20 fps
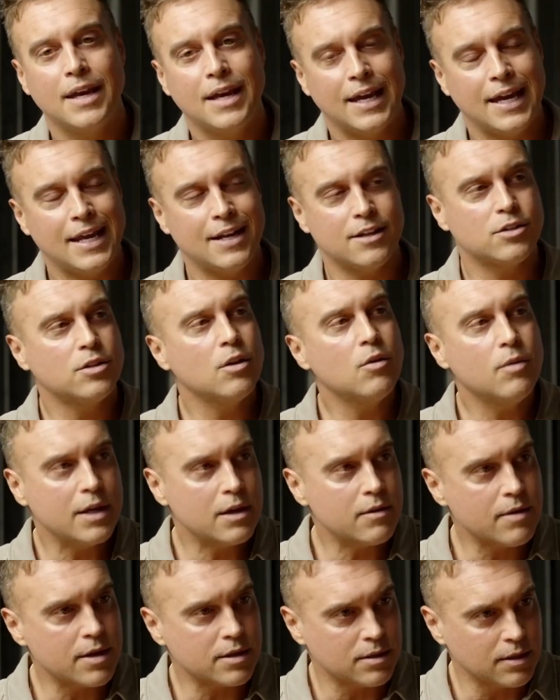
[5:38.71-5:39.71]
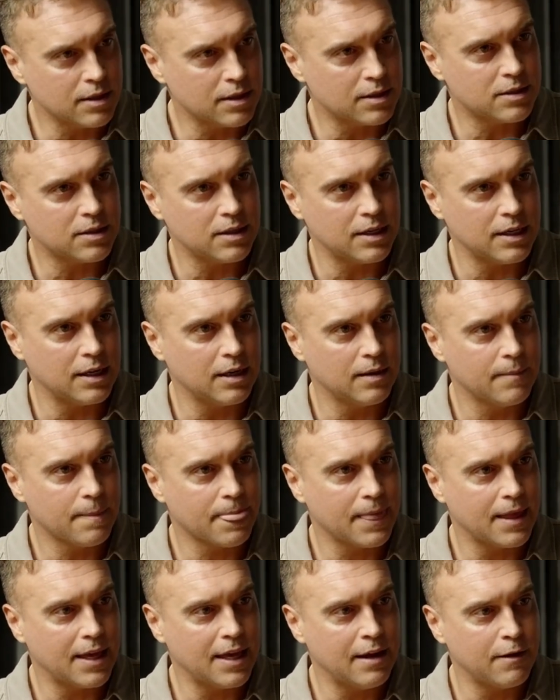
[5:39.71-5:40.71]
It is so interesting to see
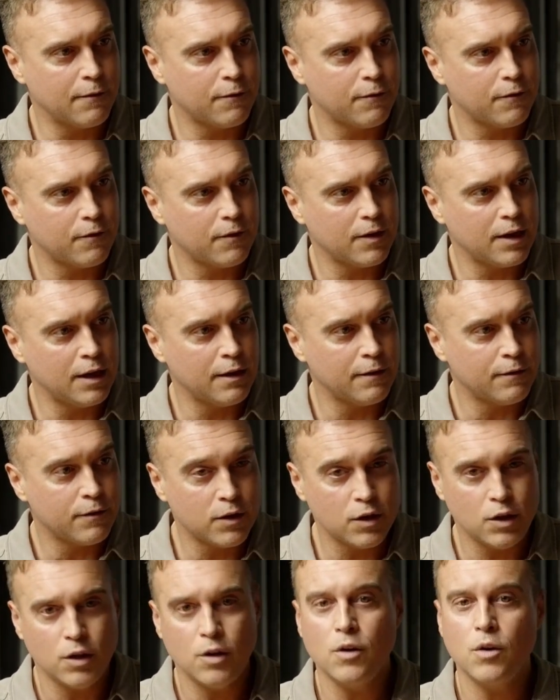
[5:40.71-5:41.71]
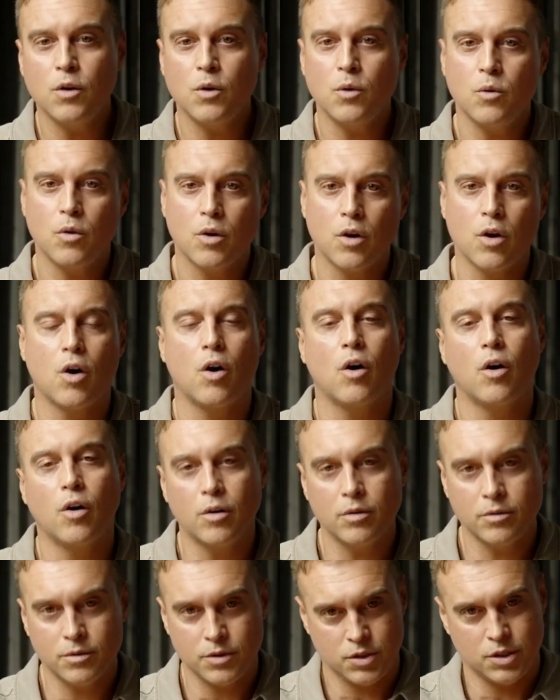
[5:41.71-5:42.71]
if you
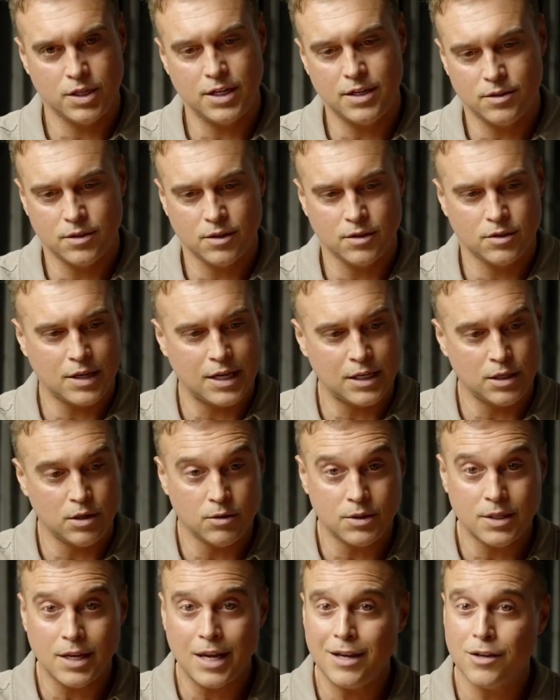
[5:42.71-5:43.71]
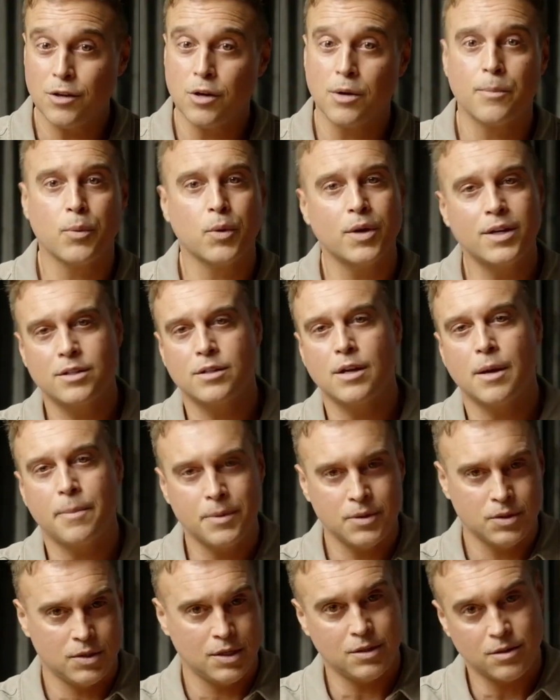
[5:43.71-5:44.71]
call Jesus and you take your
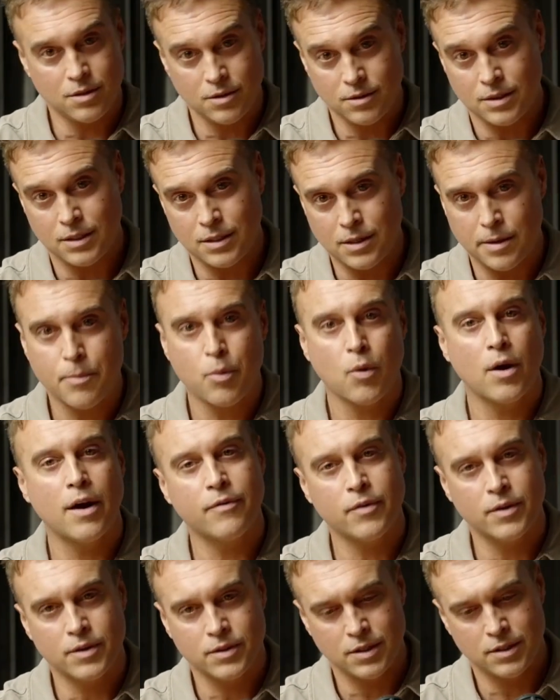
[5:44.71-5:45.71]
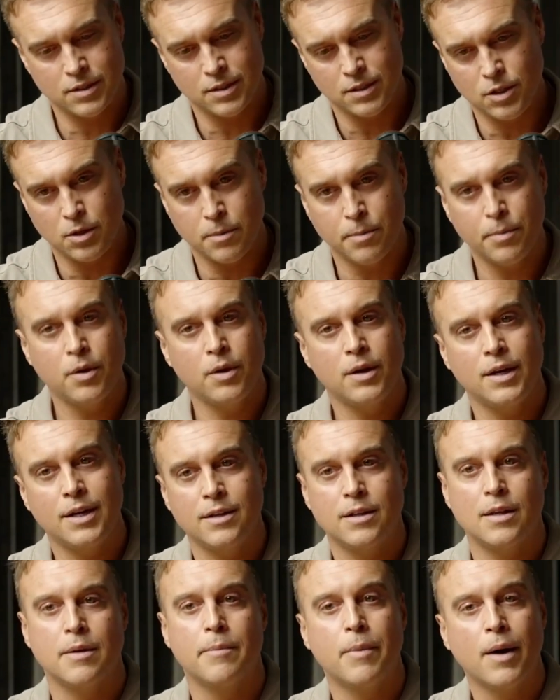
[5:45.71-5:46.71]
presuppositions and your preferences and you put it
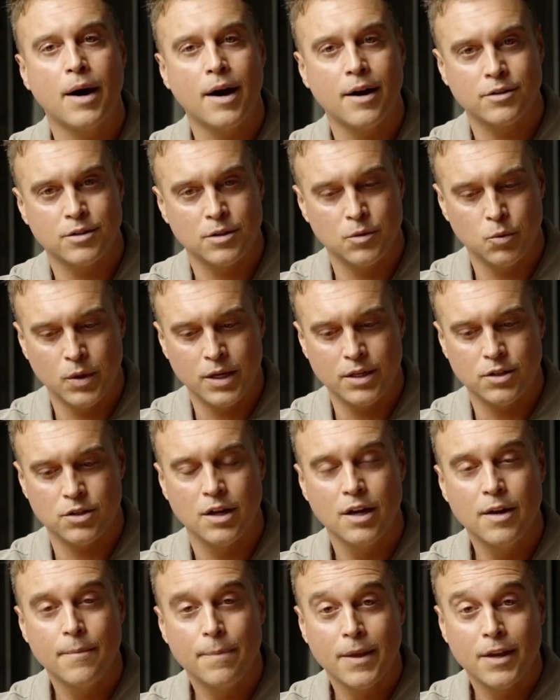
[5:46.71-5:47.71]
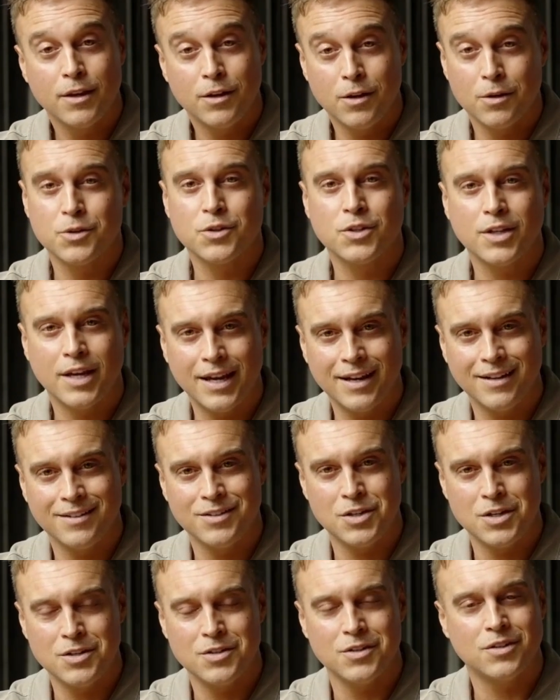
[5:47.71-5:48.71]
in the box in which you're saying
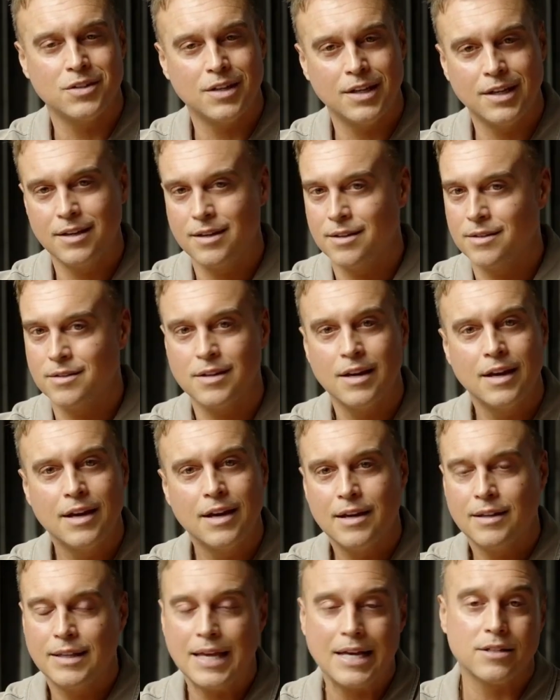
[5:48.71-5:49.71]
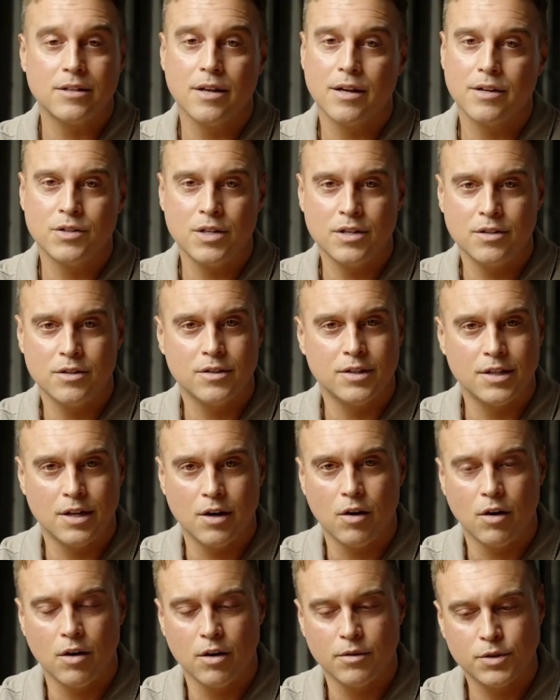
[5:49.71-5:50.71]
Jesus is, that's not Jesus at
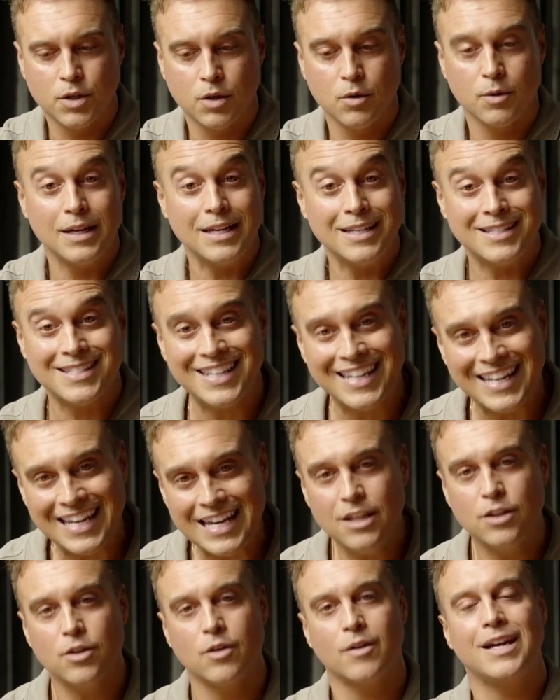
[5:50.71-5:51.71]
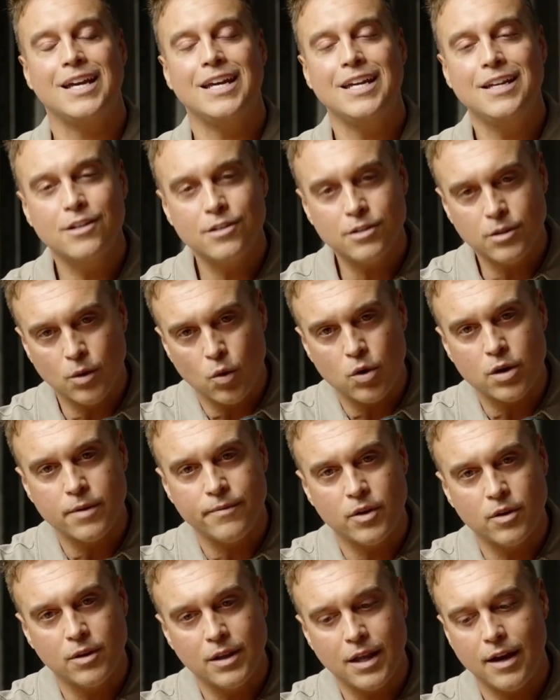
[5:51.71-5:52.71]
all. So it's either he is Lord of
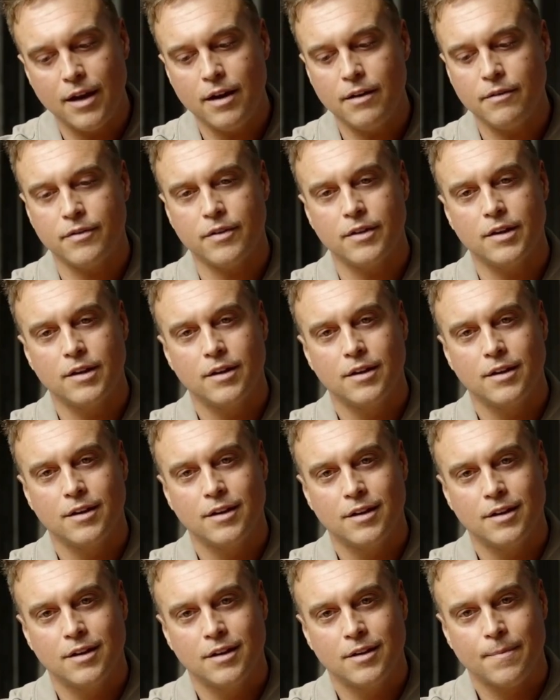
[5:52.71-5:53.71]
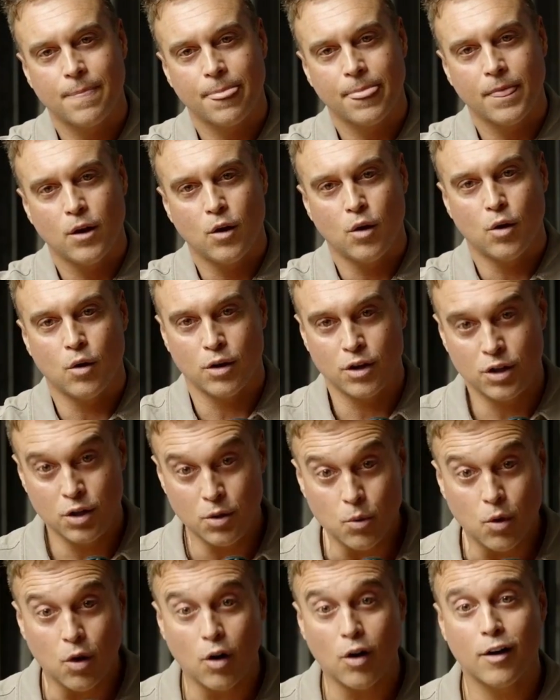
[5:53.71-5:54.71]
your life or
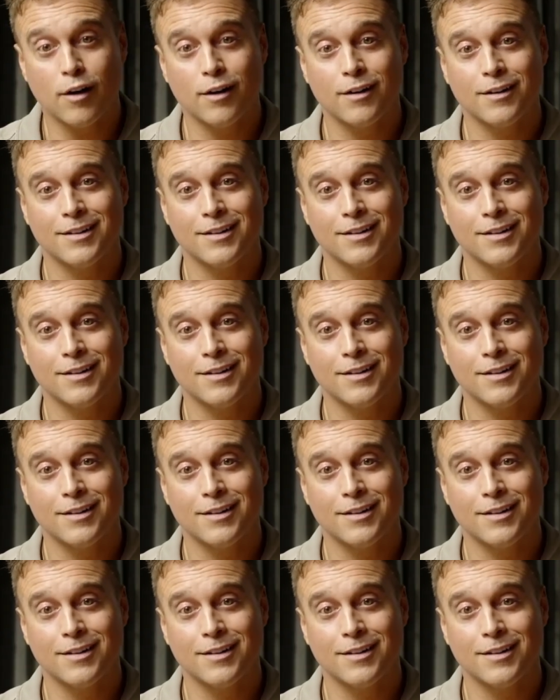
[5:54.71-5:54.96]
you are.